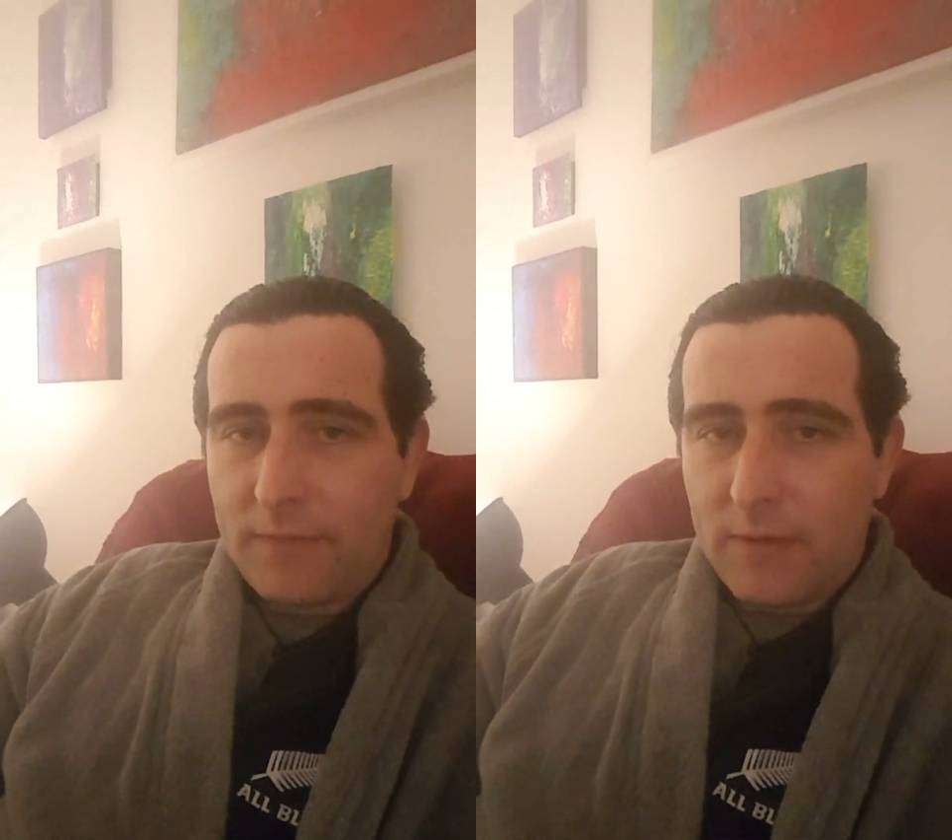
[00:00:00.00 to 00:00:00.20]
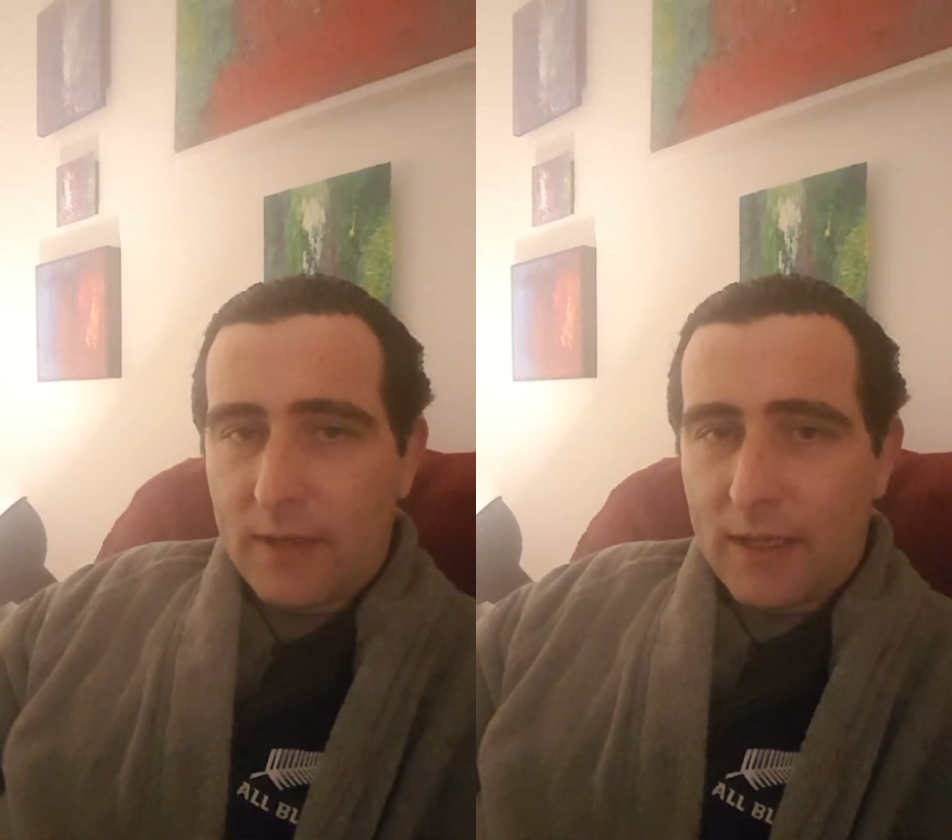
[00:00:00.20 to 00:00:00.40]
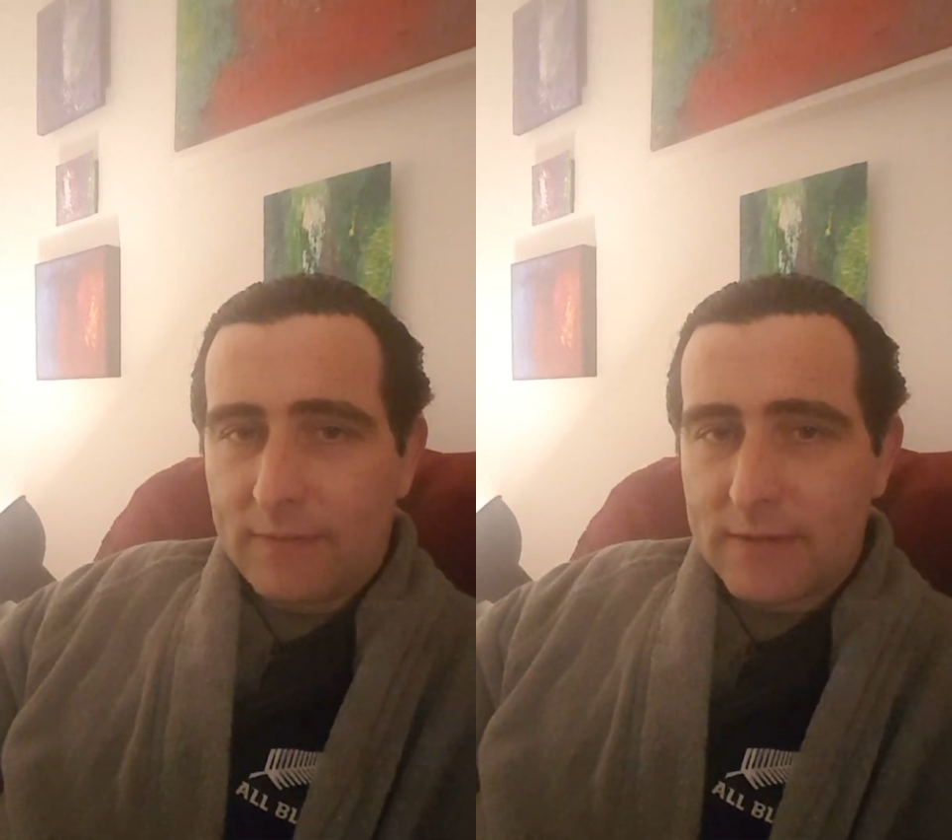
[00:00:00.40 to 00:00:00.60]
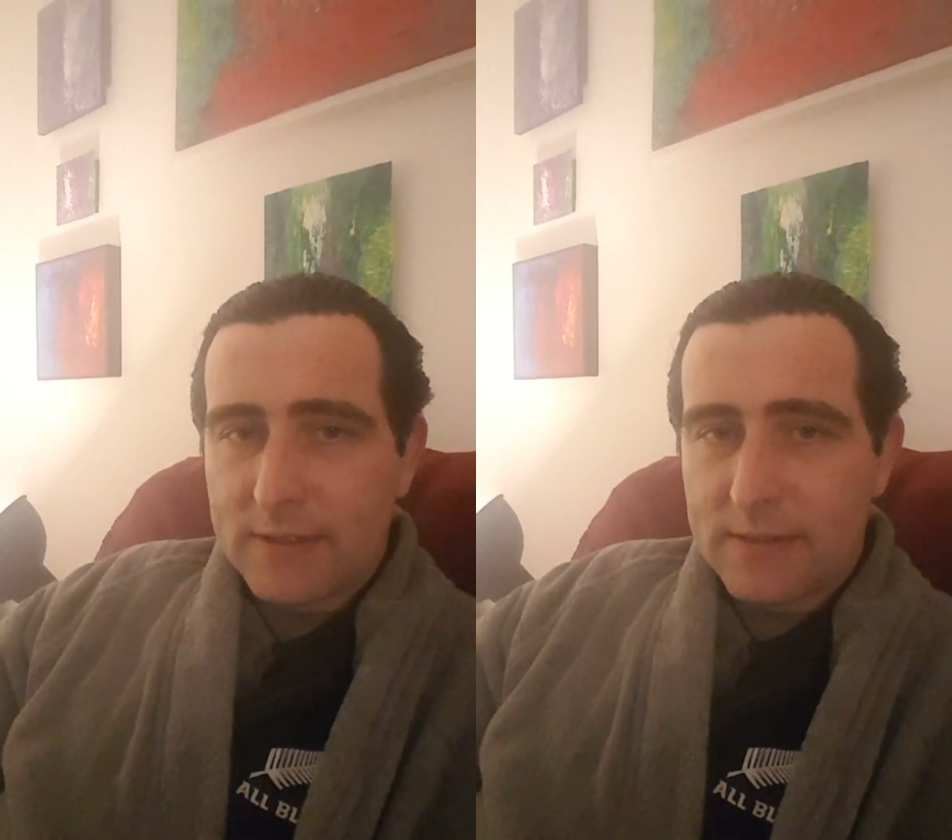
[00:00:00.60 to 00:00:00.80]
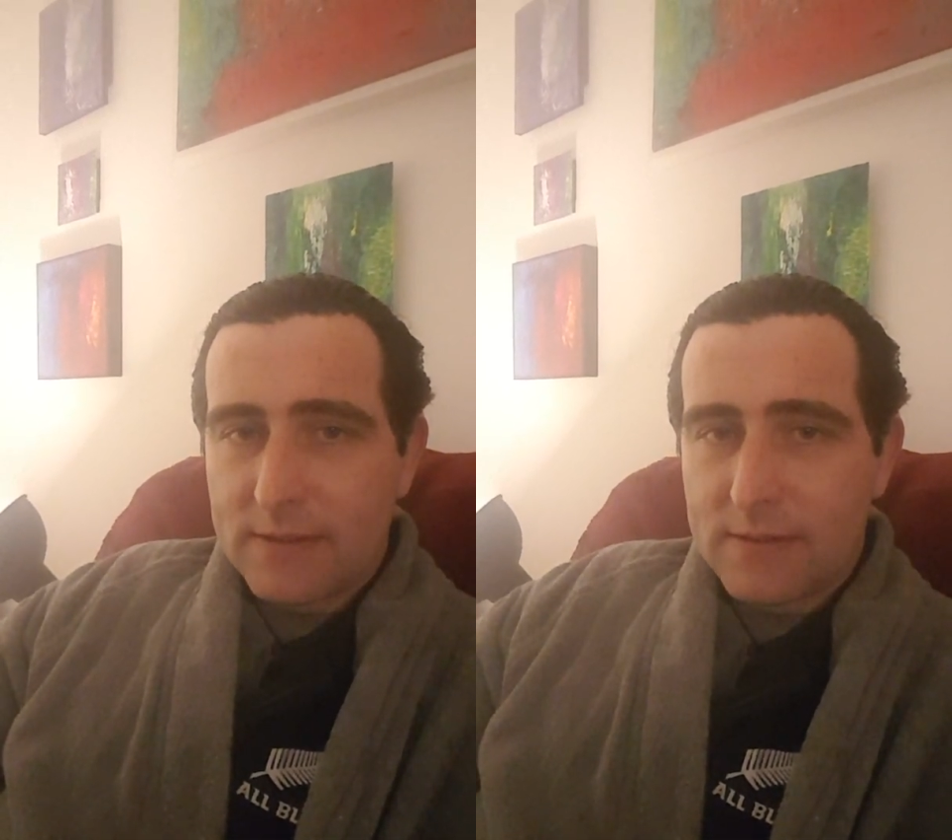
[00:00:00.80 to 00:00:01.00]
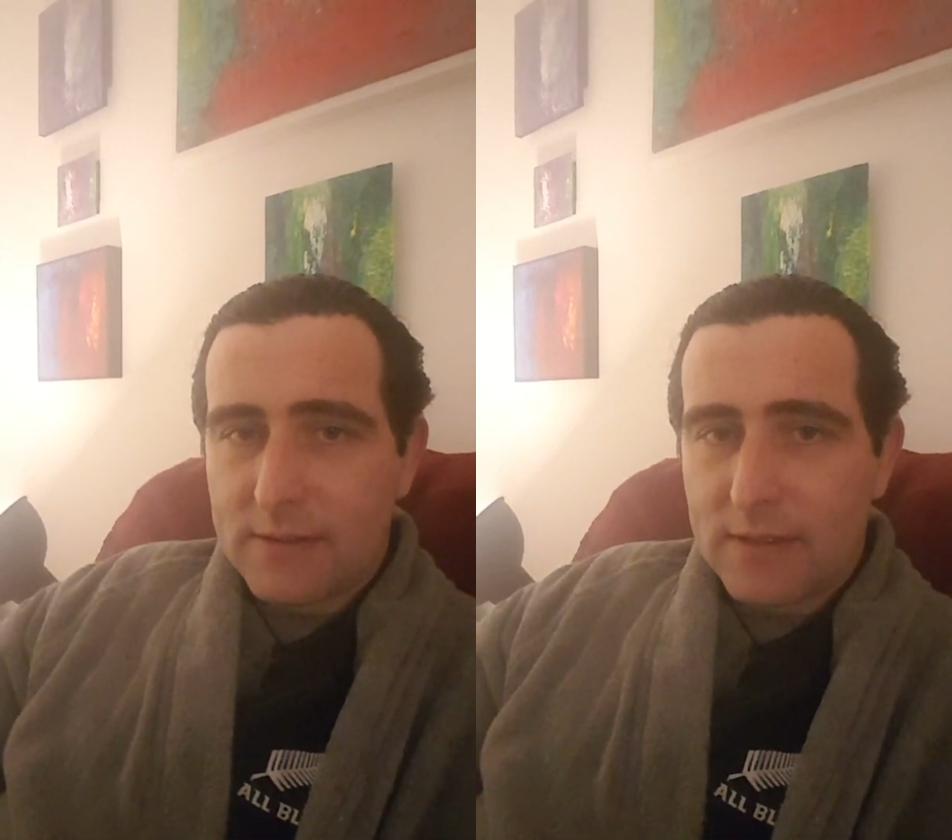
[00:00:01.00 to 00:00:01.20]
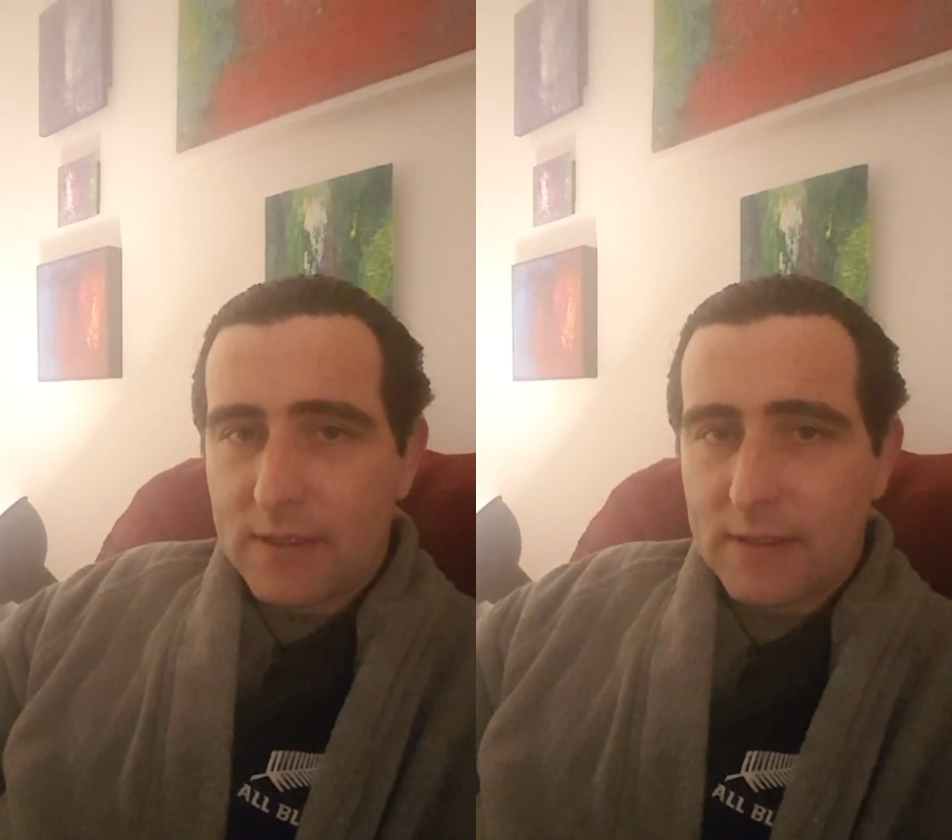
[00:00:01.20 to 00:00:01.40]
few canvases